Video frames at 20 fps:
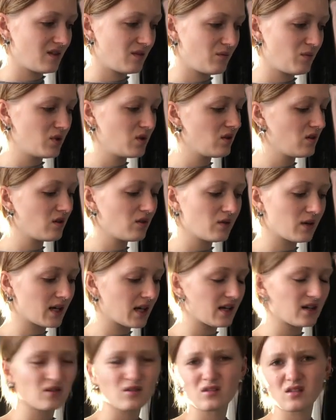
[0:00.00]
But you know what, I
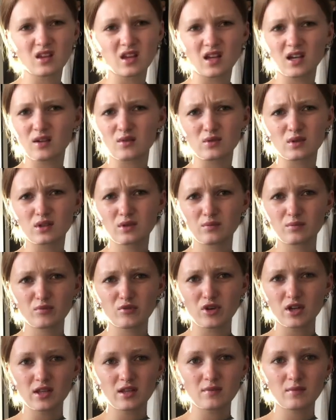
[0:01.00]
don't think I want to
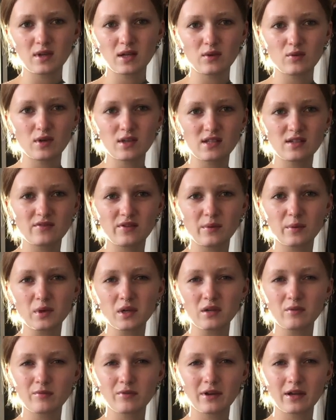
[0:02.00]
bring them anyways. If I'm
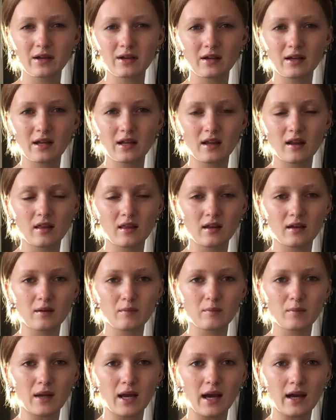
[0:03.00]
going to bring anything
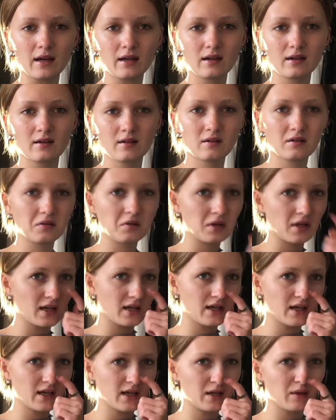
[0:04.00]
black,
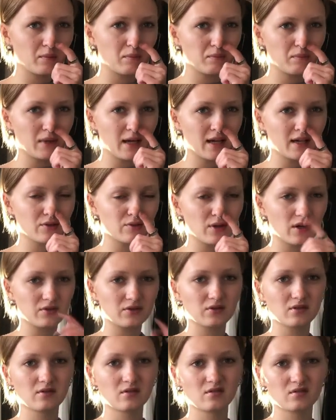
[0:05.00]
like any black
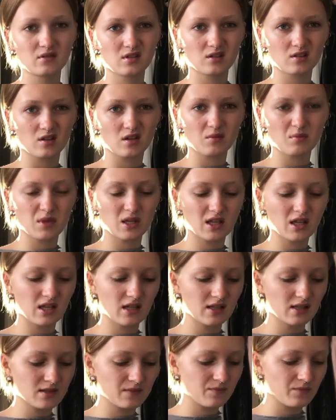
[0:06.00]
trousers, it's going to be
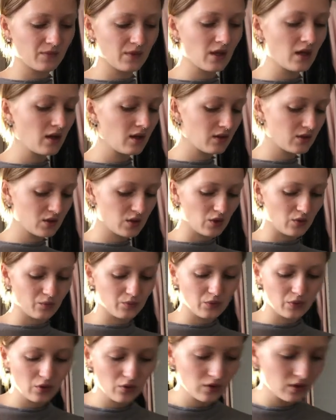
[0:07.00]
these. So,
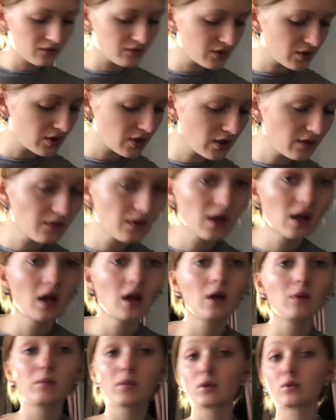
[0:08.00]
who gives a shit?
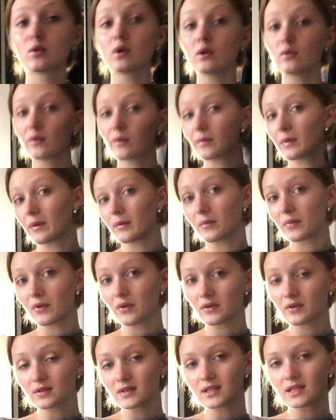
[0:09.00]
But we'll
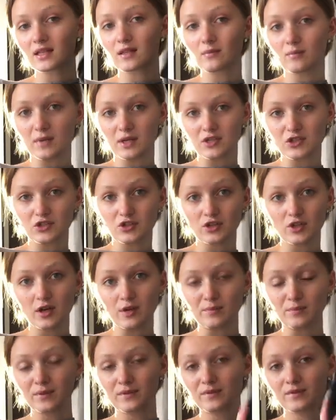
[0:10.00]
remember that the mesh
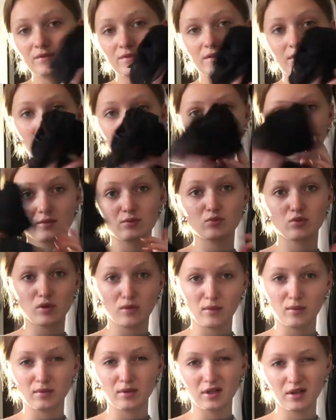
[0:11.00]
top is
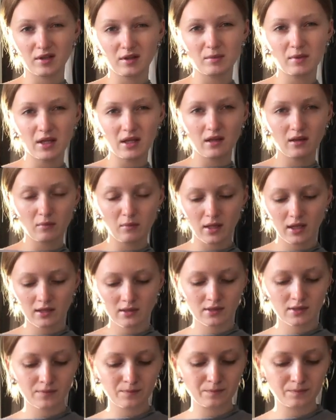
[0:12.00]
probably going to be in the
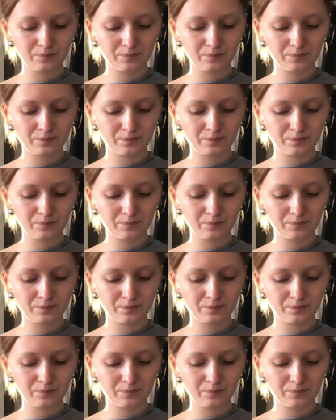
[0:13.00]
mix.